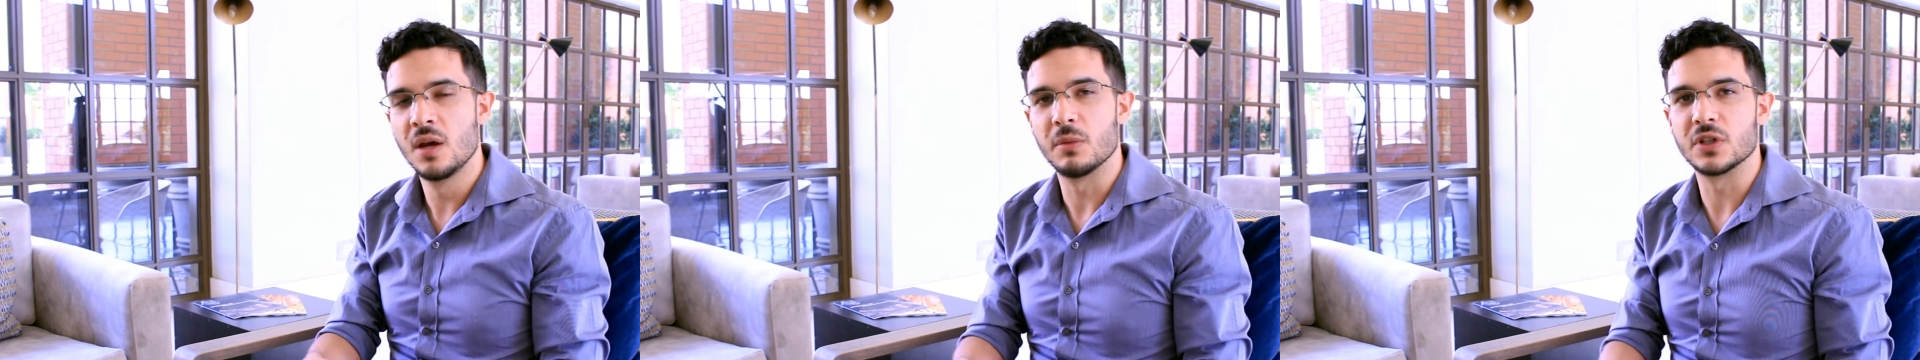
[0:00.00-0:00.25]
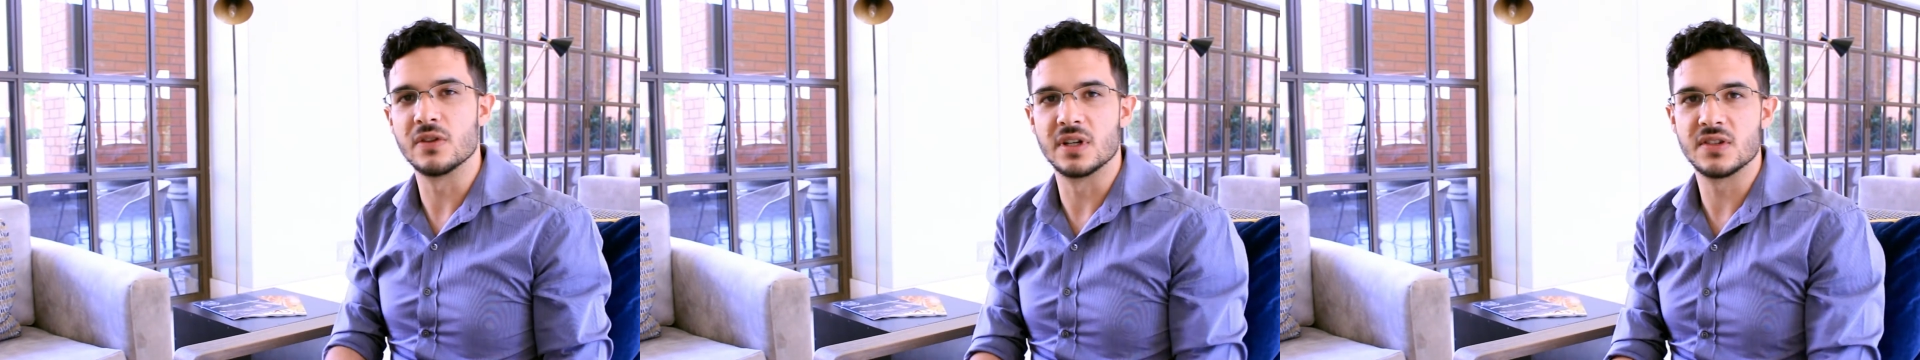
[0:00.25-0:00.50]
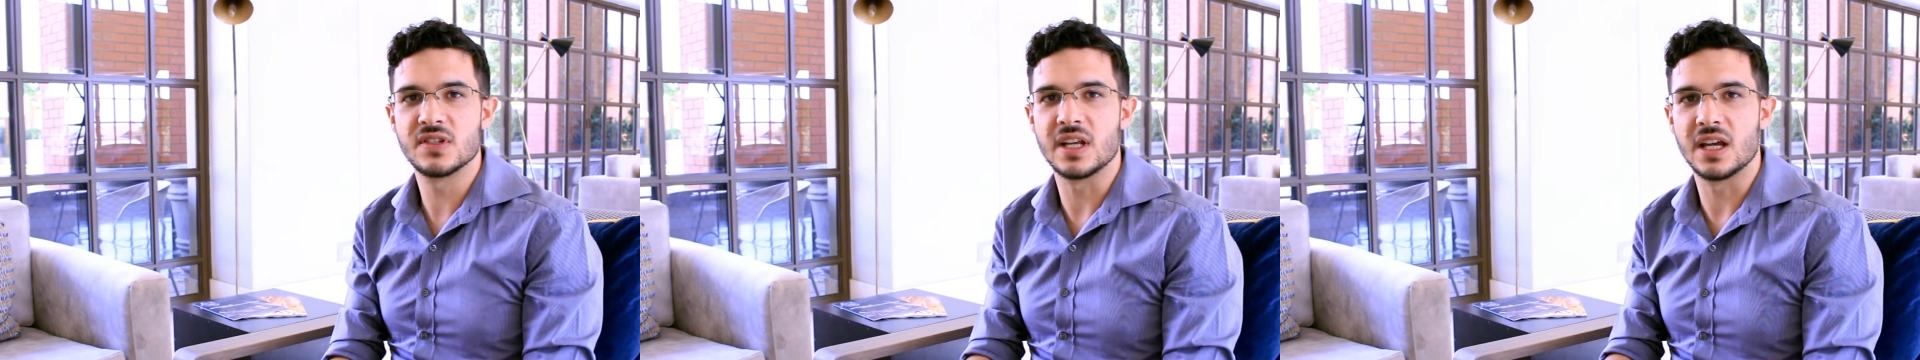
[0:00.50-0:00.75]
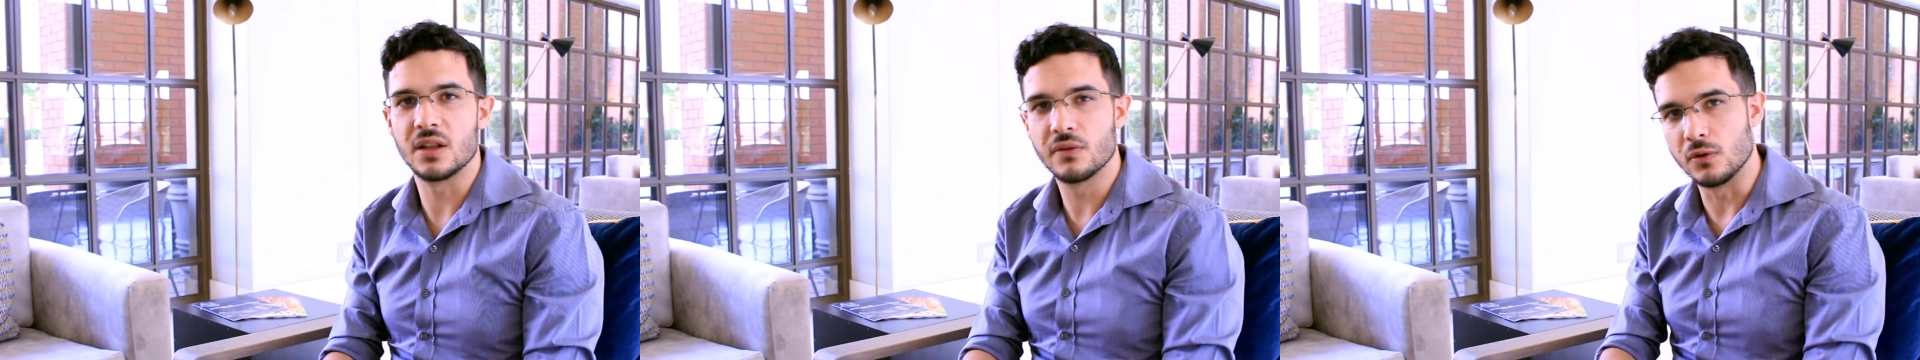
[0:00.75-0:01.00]
but to
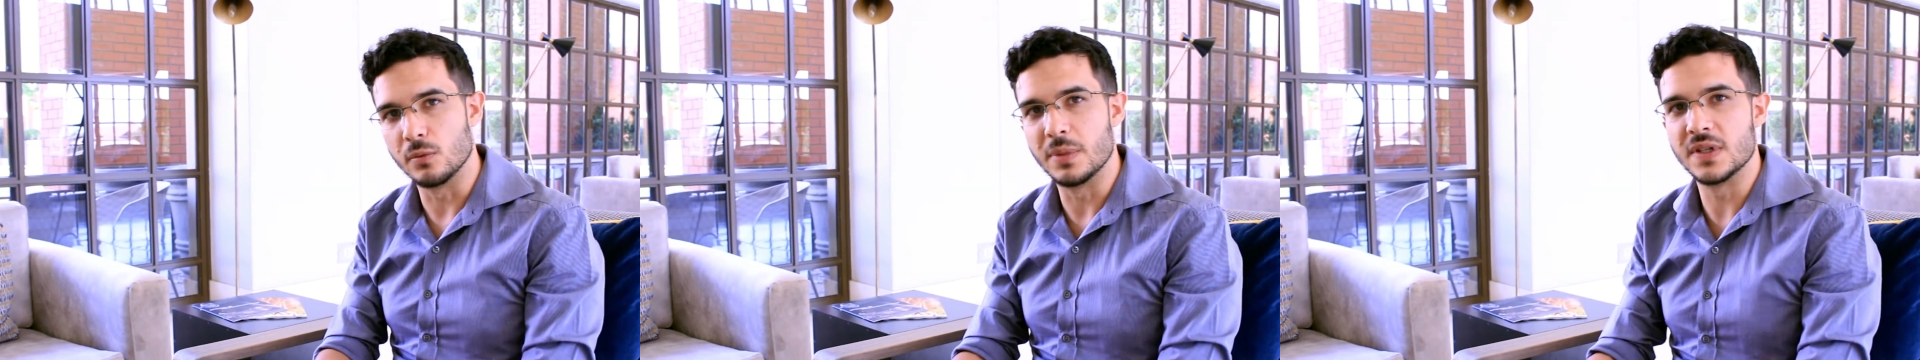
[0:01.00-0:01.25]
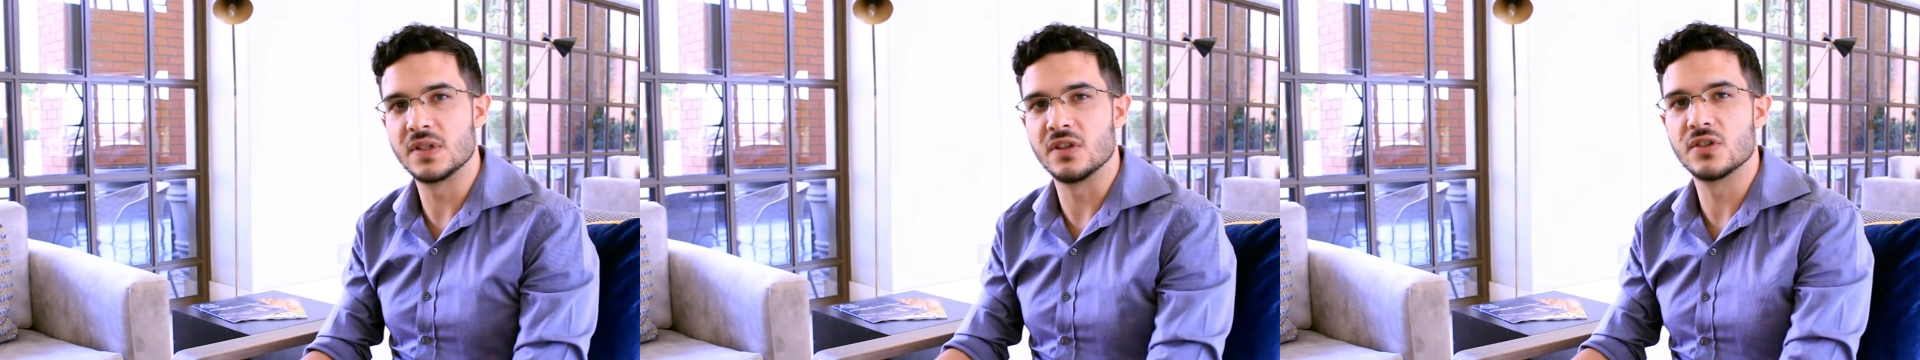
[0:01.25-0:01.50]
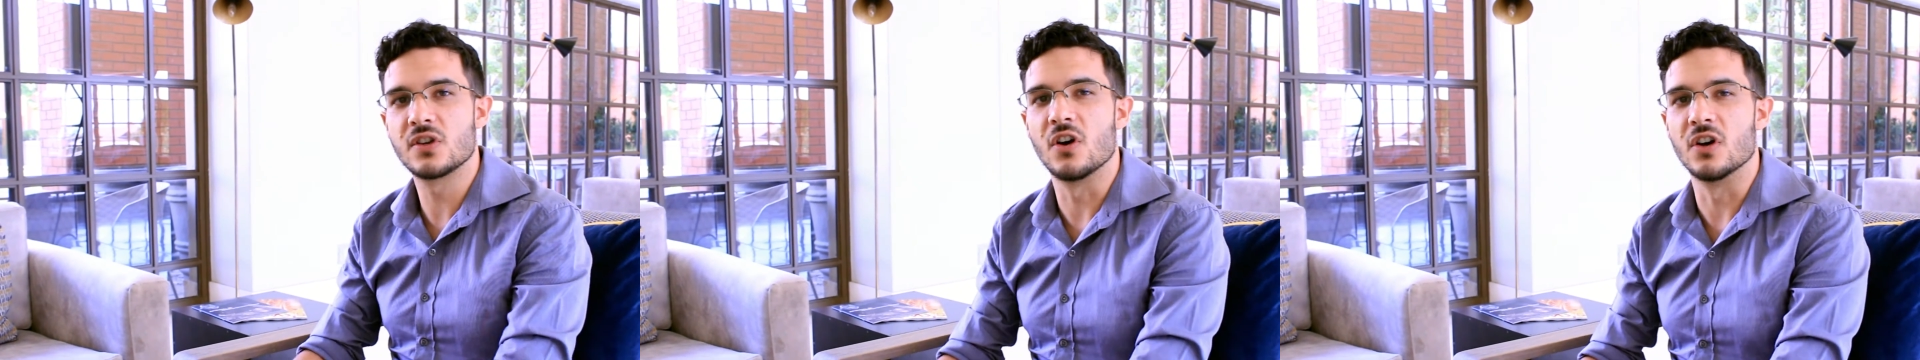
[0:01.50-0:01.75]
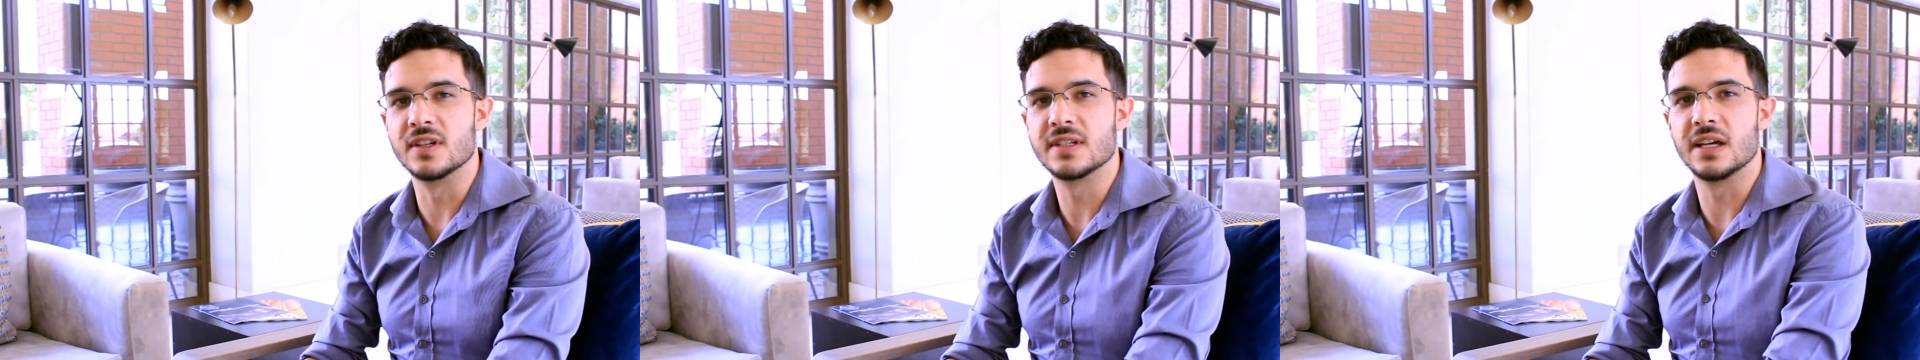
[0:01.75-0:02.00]
understand the full business
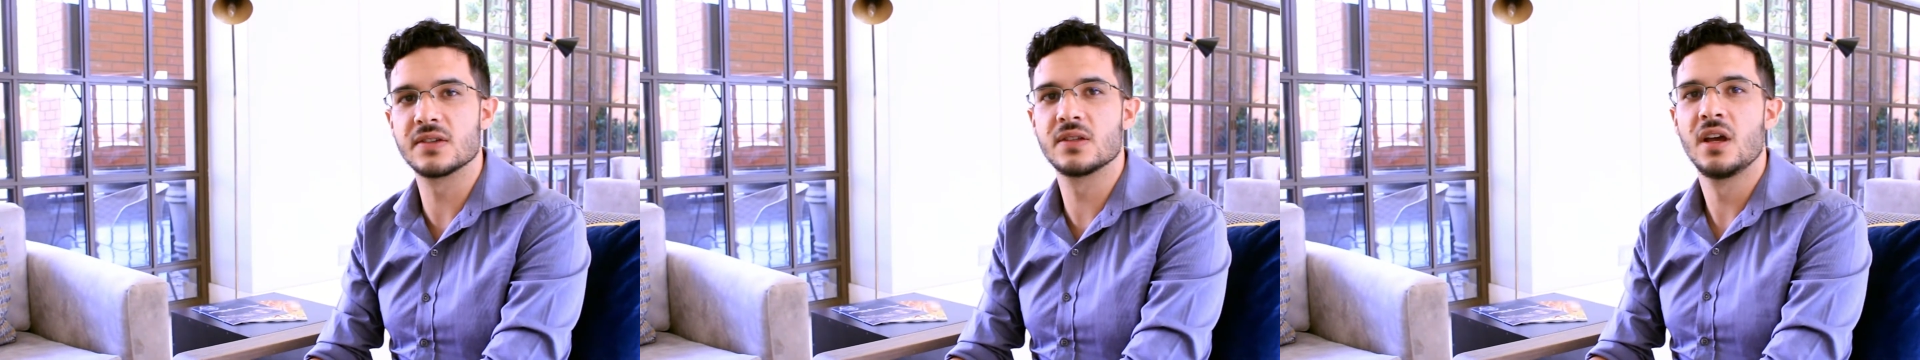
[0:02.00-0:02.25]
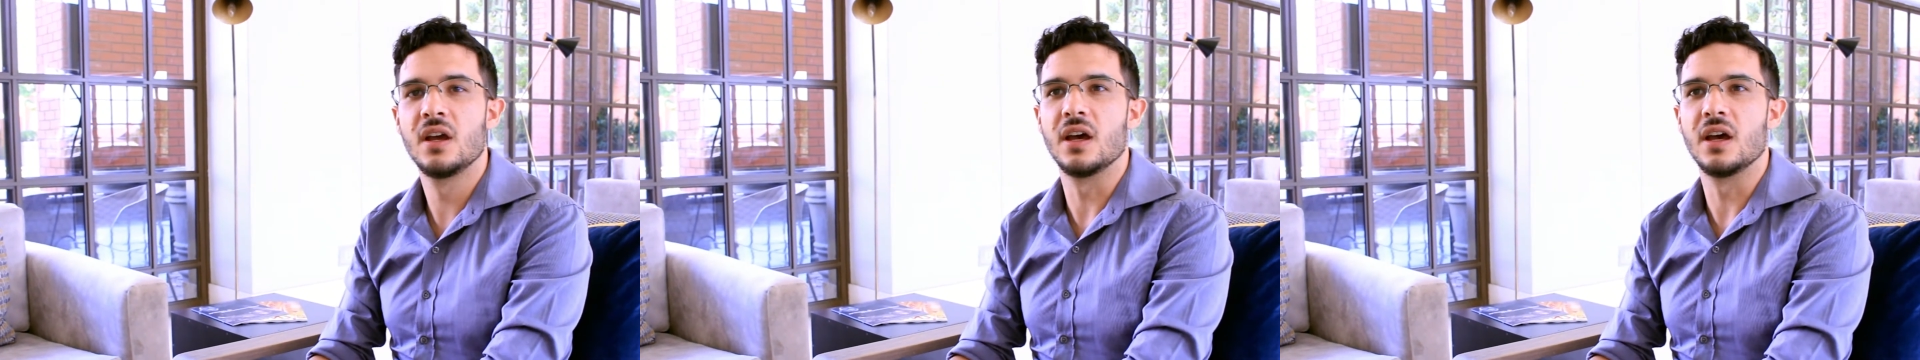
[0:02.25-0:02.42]
context